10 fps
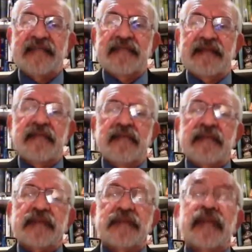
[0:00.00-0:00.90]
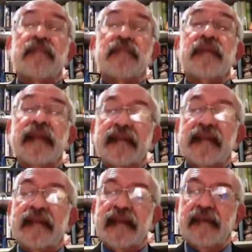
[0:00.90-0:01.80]
scam must be
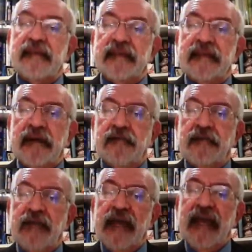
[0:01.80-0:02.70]
terminated here and now.